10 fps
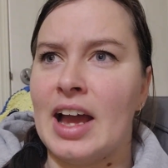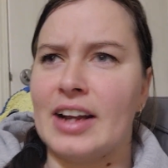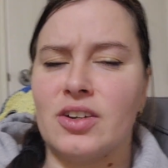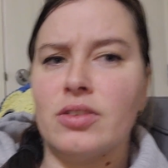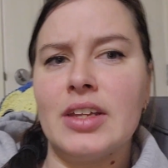
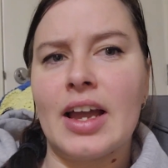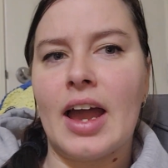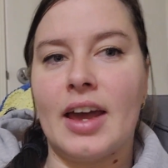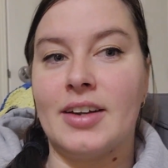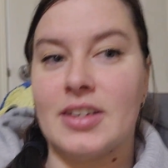I don't think I
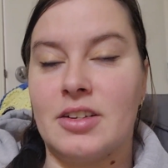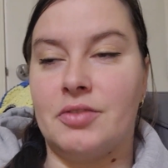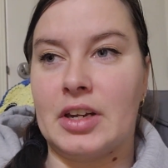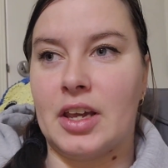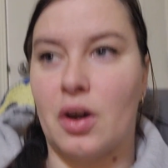had it in a
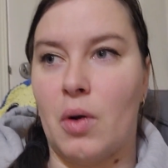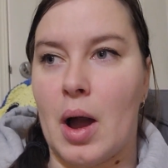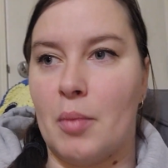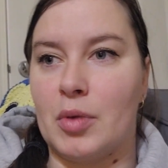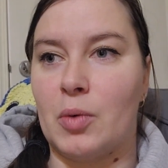video,
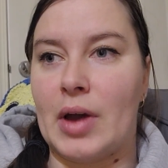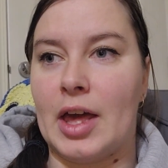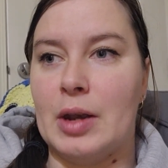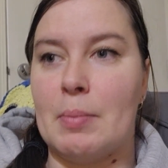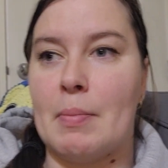um, but
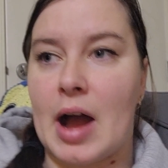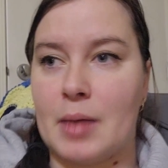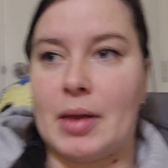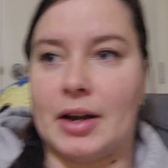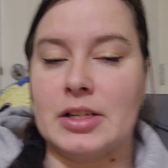when my
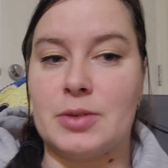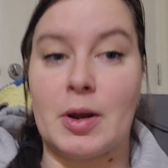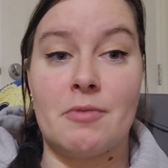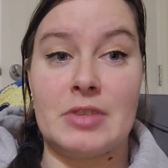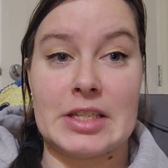parents were
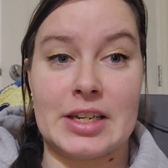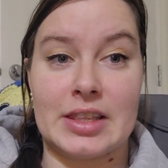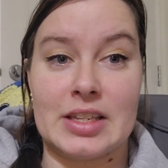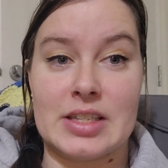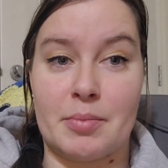up visiting
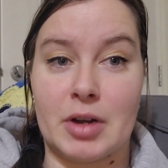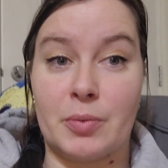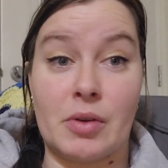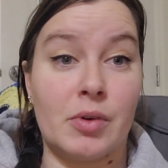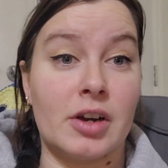this summer,
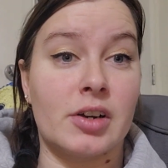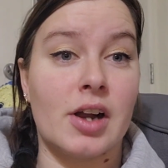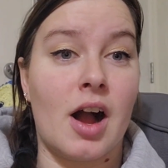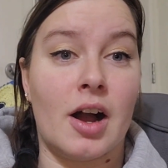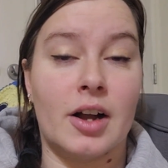we
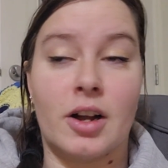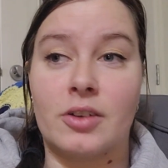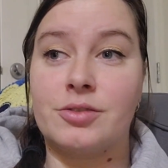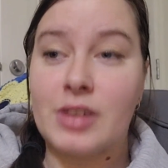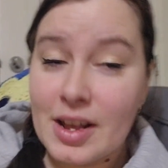were uh,
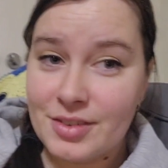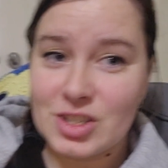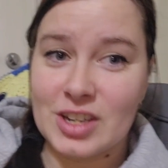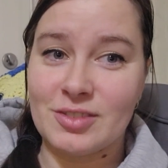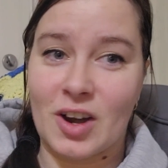fly
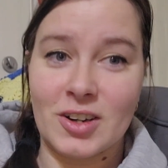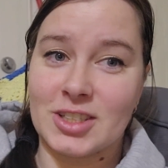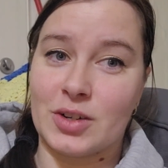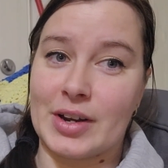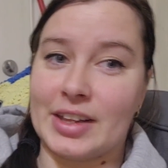fishing for
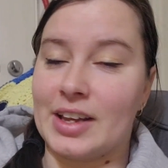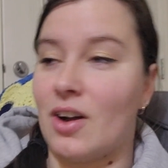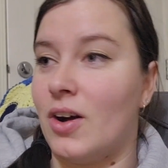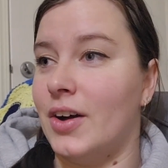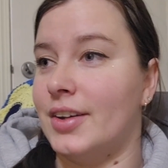Arctic grayling
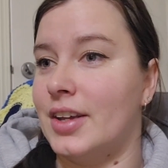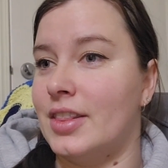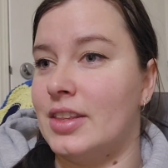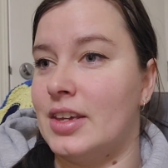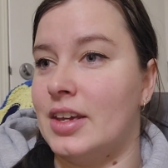on
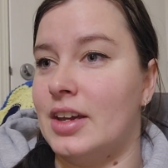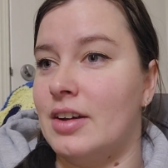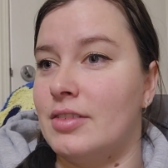the